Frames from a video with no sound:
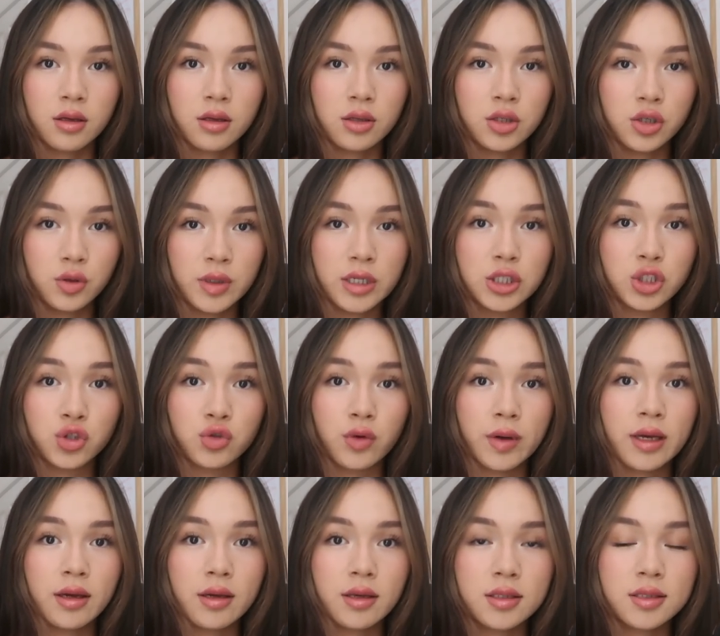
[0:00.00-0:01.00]
You would enjoy
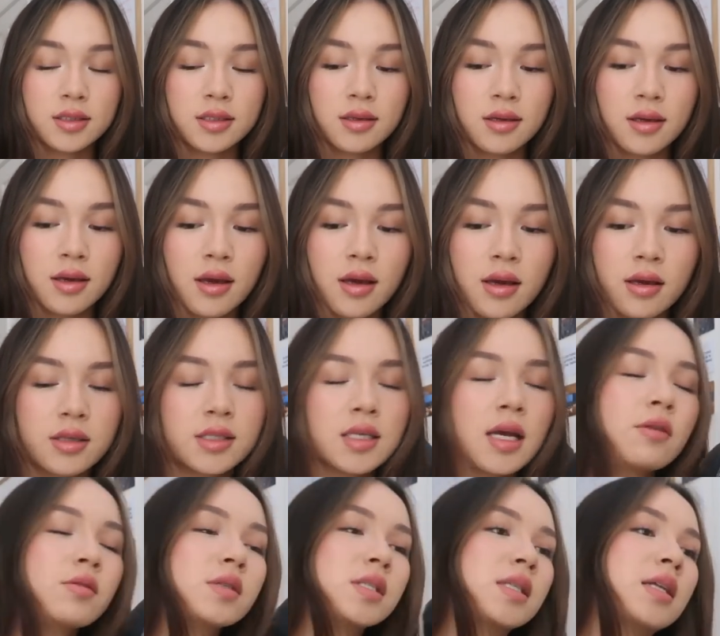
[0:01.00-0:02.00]
it. Because
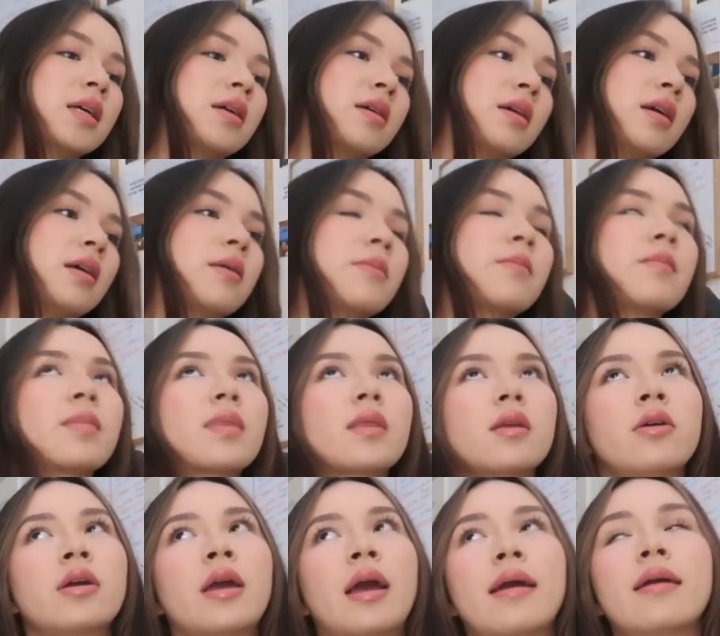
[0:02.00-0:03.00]
I was thinking,
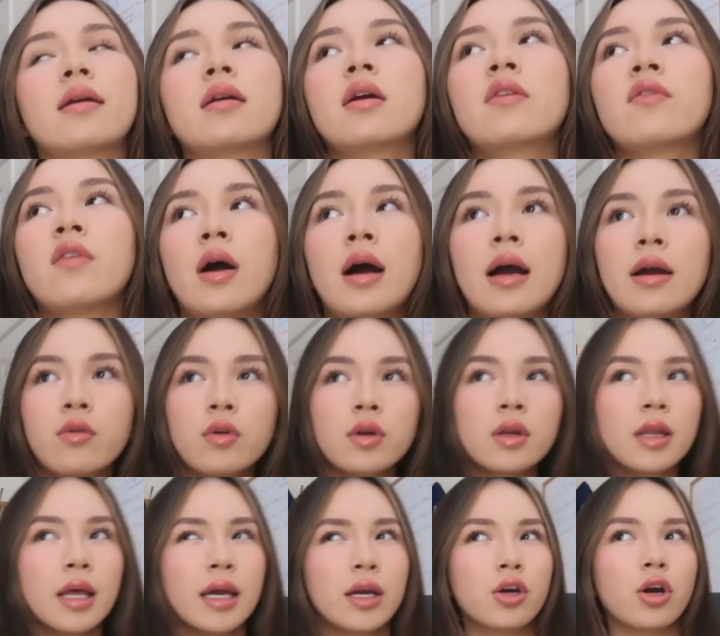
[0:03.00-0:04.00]
okay, if I were to
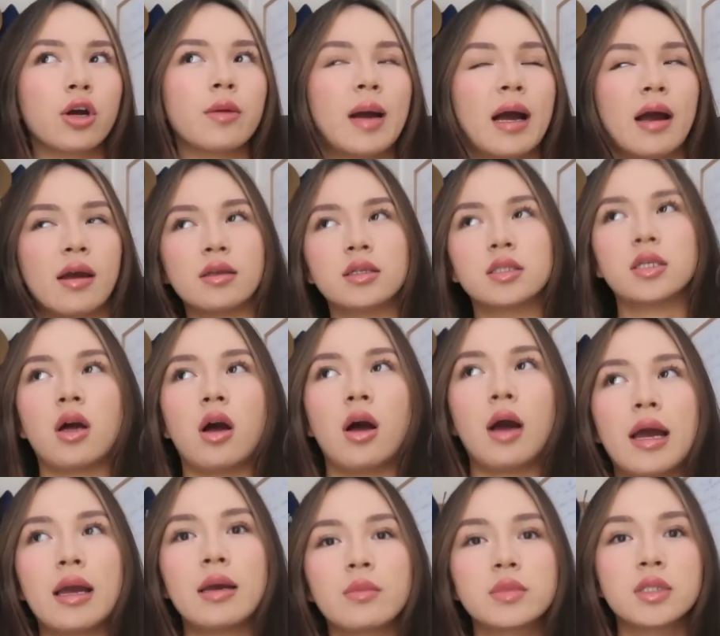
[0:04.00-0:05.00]
like go back in
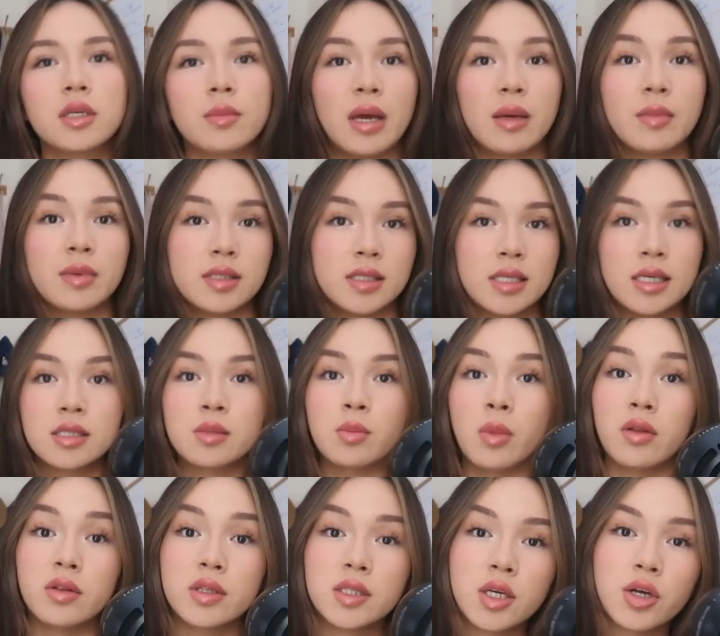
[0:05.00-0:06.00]
time to maybe six
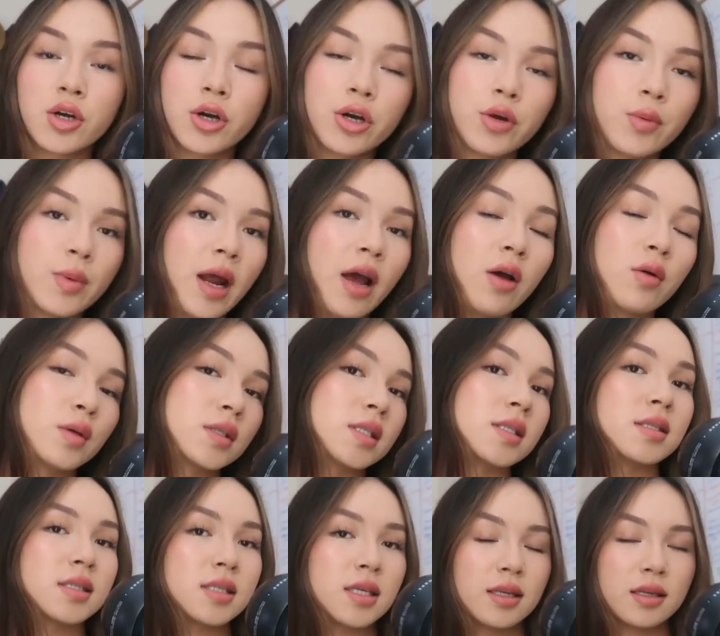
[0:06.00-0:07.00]
months ago when I was in
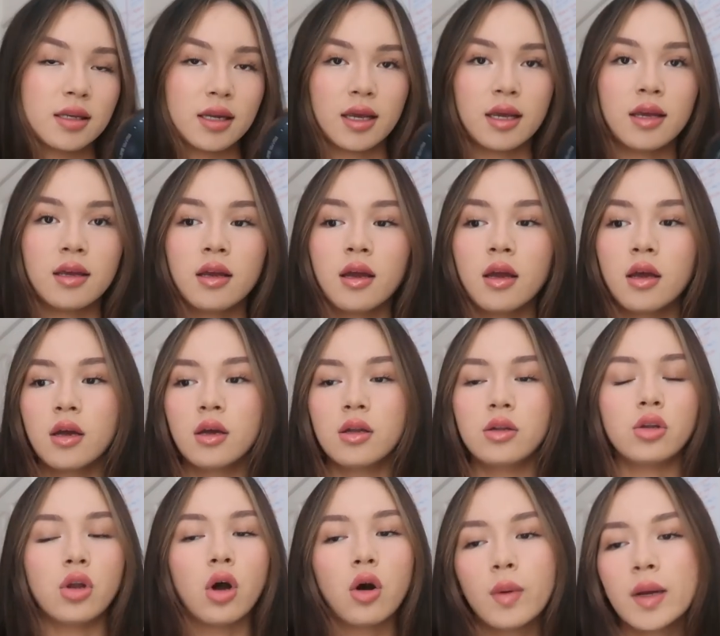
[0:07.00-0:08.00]
Sydney,
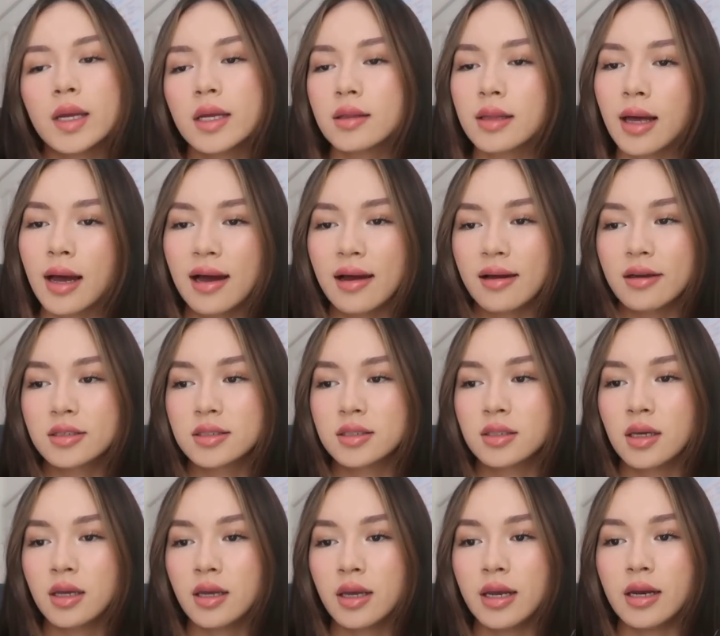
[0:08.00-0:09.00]
knowing that
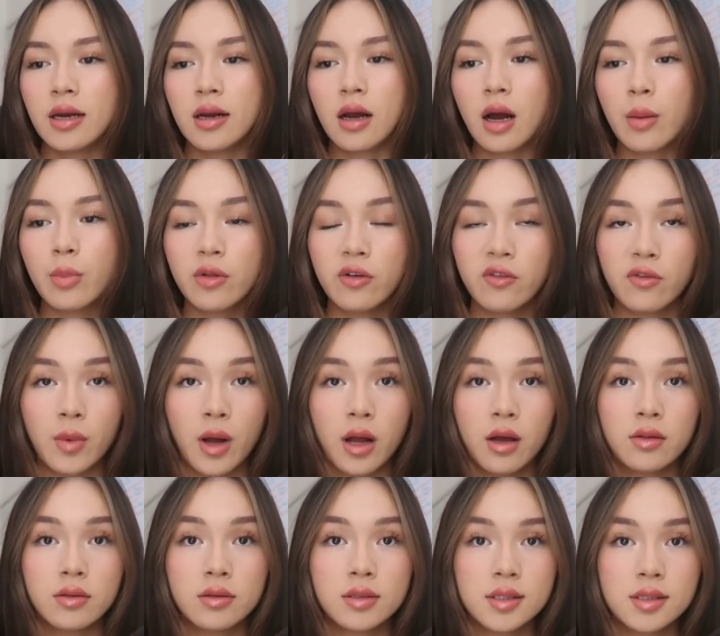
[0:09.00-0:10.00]
in a couple of
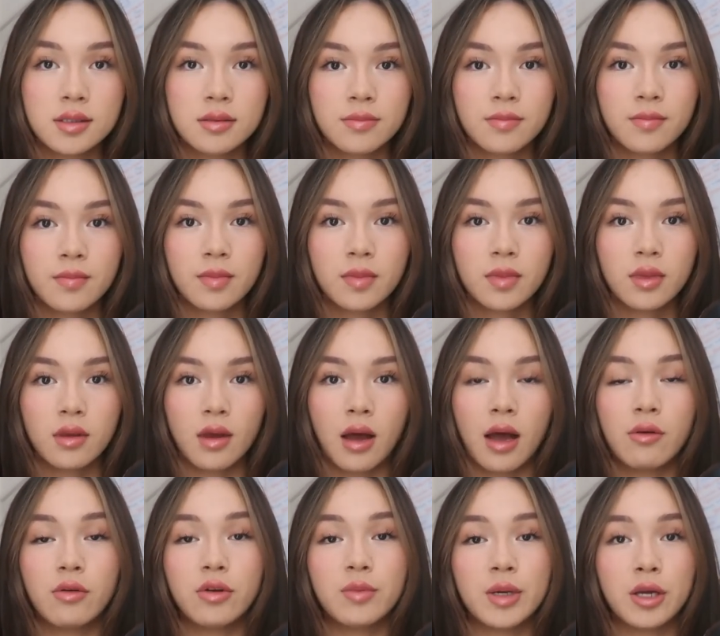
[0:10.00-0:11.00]
months
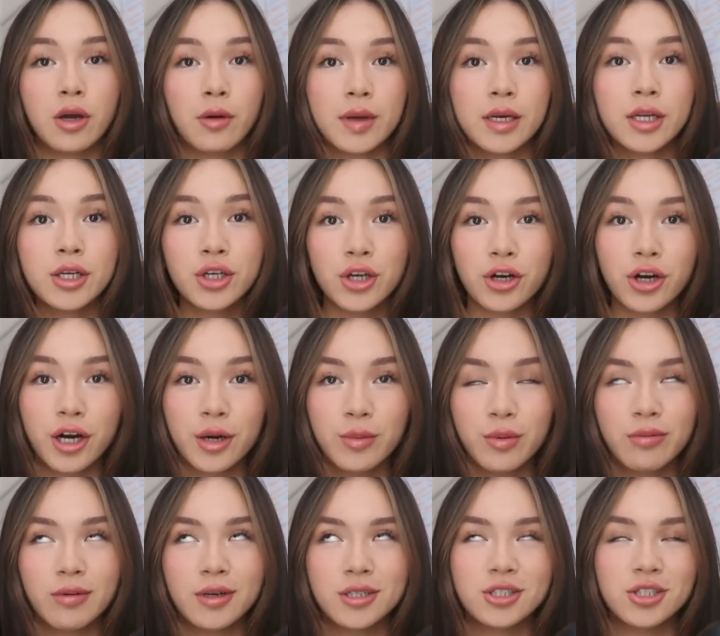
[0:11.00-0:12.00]
I would be going to Europe,
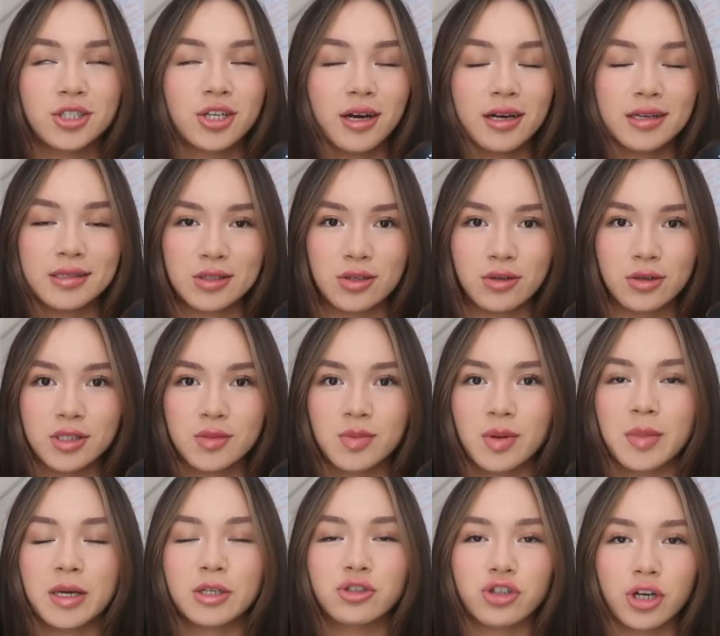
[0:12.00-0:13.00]
which you guys know has
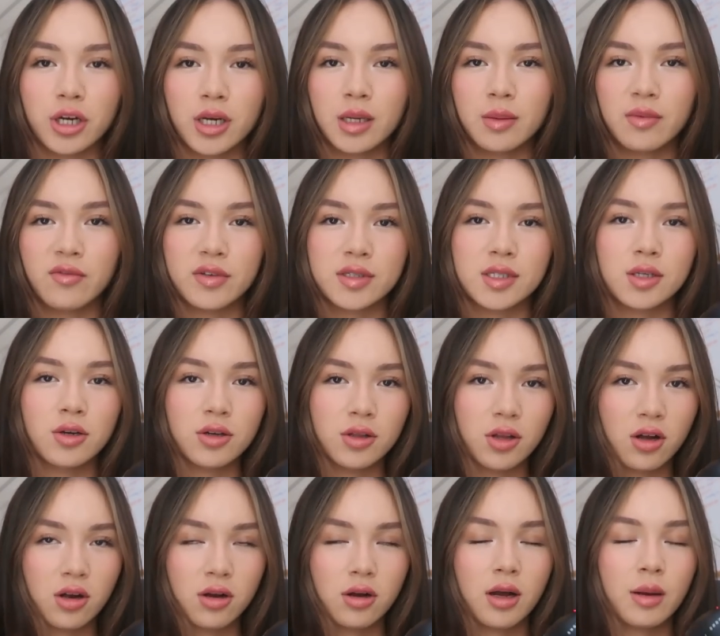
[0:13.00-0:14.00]
been my dream for so
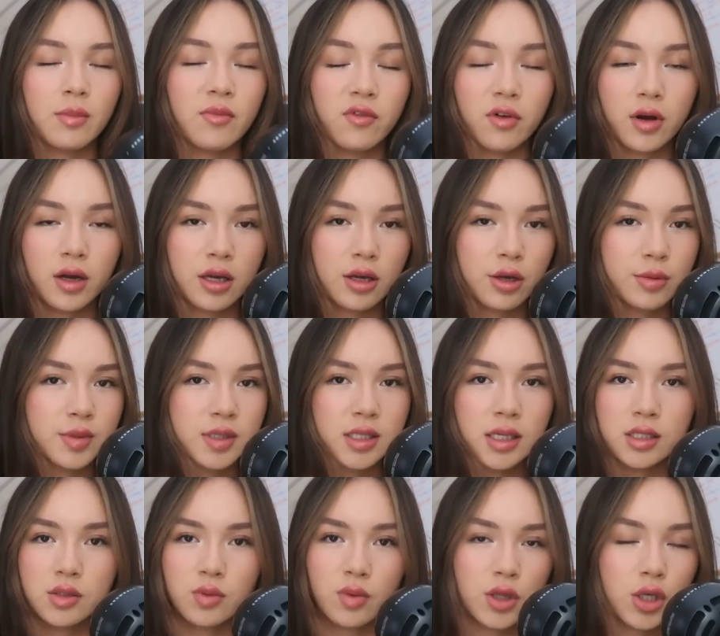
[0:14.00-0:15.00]
long. I'm fucking
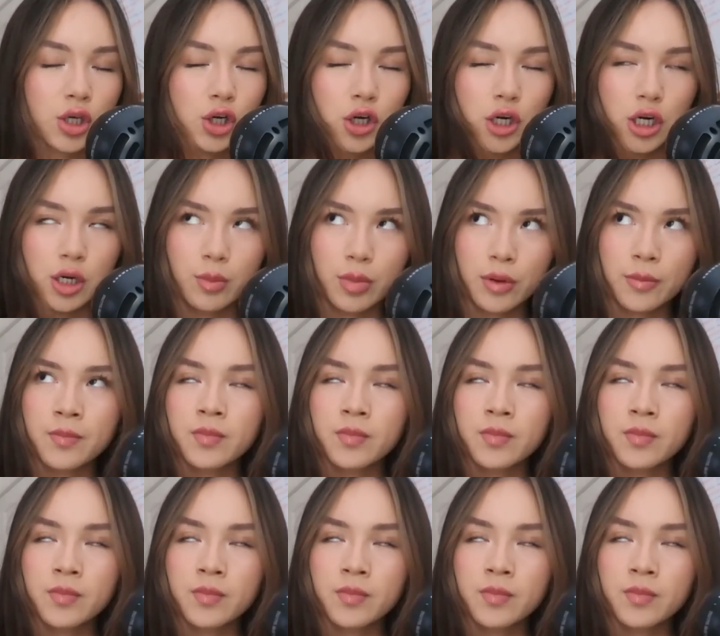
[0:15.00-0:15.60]
obsessed with Europe.